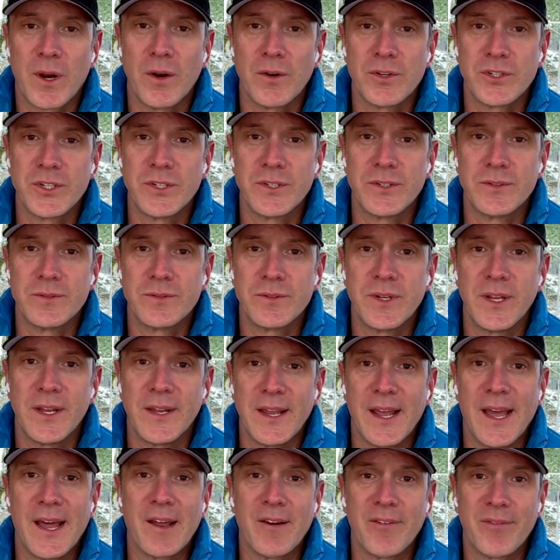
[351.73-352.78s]
coaching
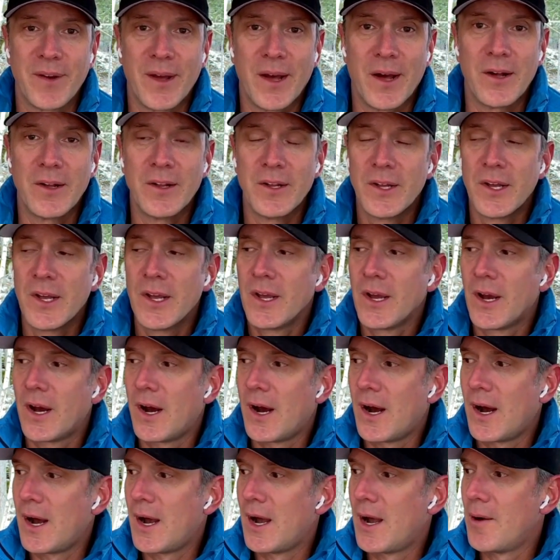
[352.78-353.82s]
in the NFL.
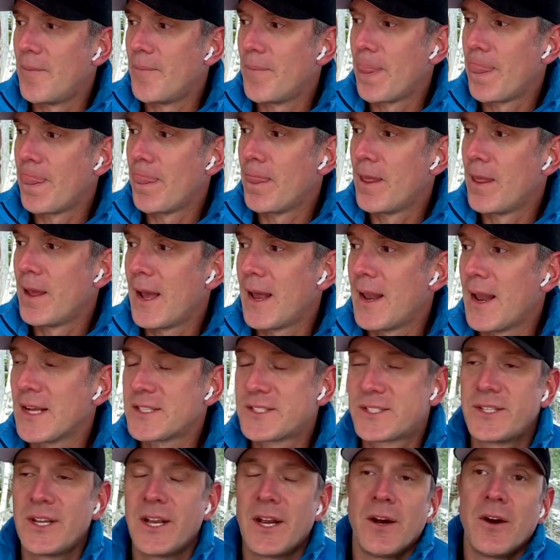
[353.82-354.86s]
And
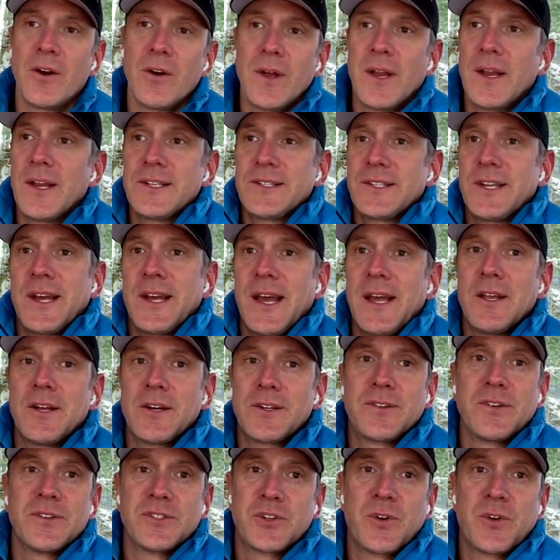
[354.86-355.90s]
that's, and it's like, hey,
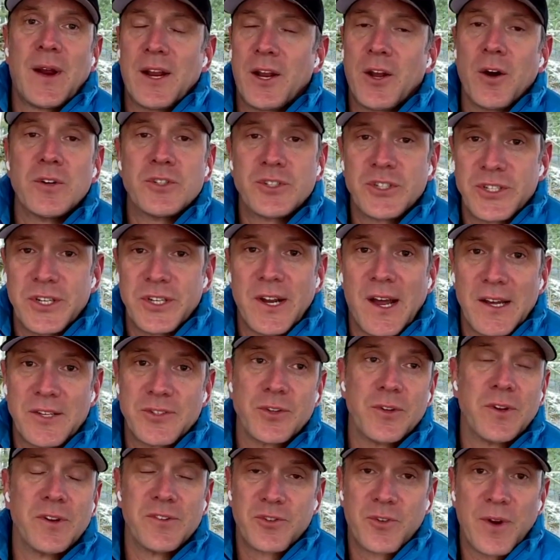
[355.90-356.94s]
look, there's great coaches in high
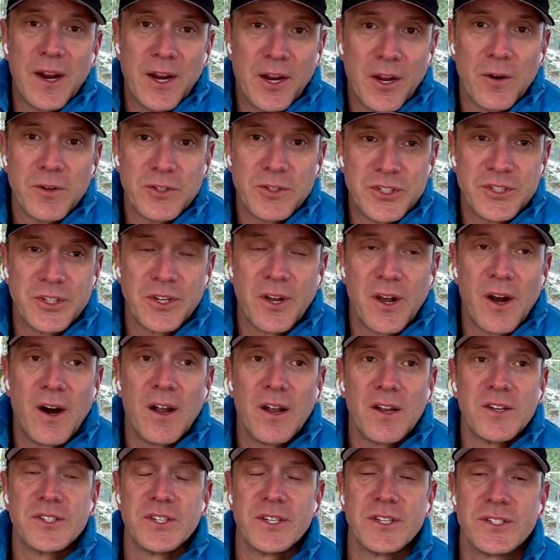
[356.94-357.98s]
school. There's great coaches in
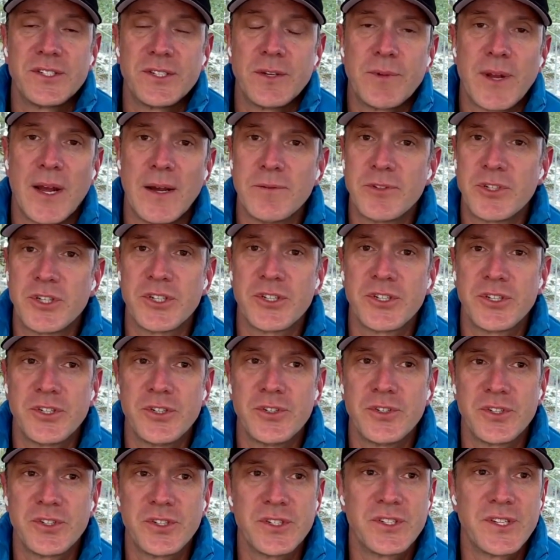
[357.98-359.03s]
college that sometimes just
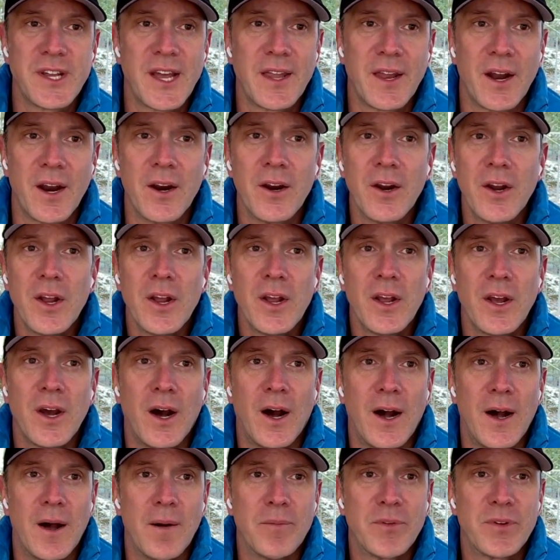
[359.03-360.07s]
choose to stay there.
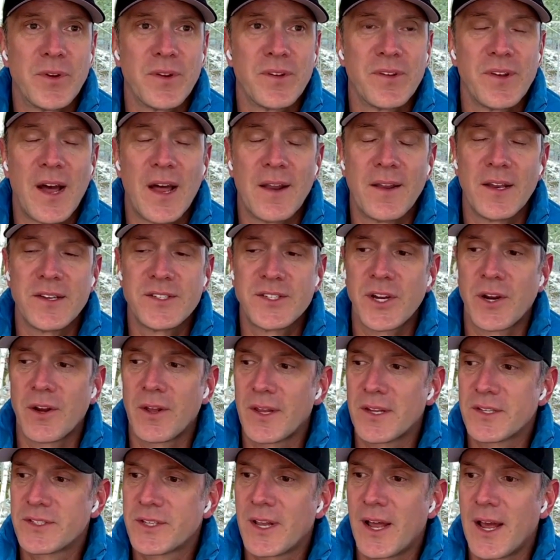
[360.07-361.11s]
So it's not
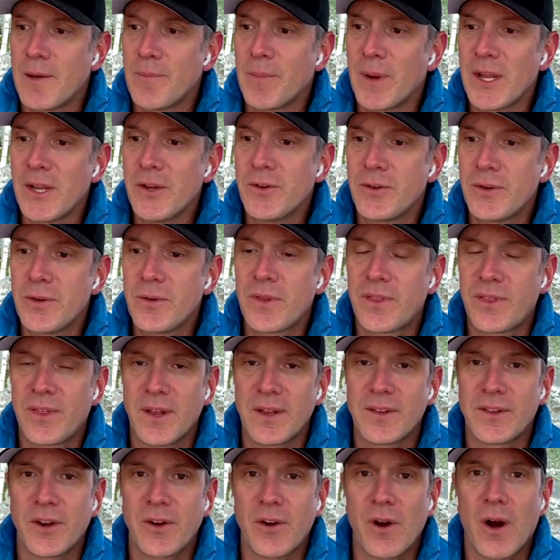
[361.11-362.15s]
necessarily a slight, but you do
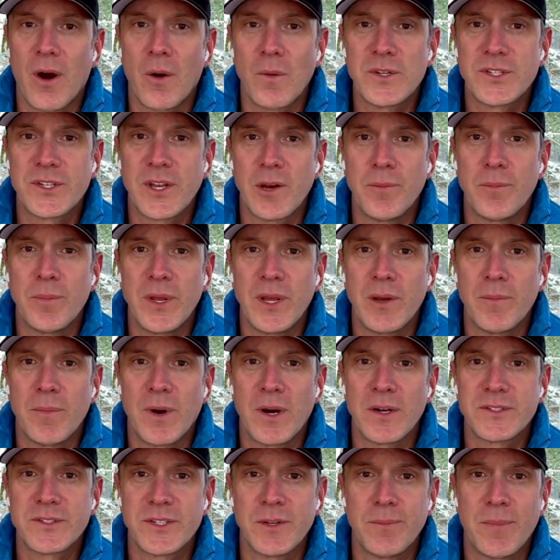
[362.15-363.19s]
think that you're always going to be
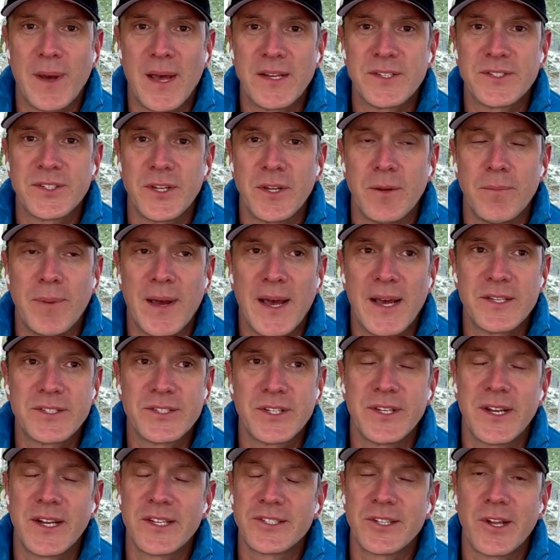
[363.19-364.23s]
amongst the best and the
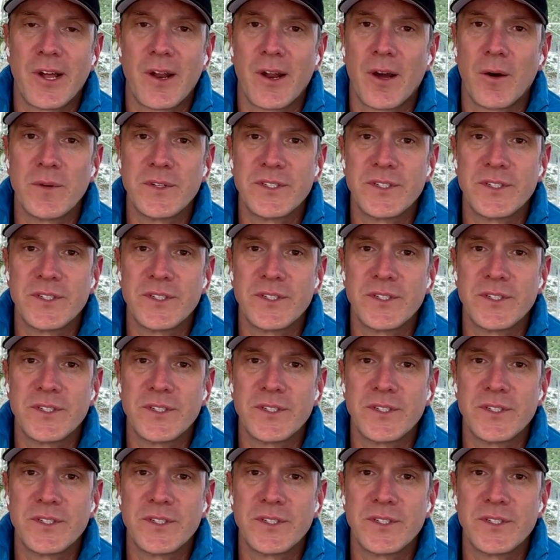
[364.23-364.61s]
best, and that's not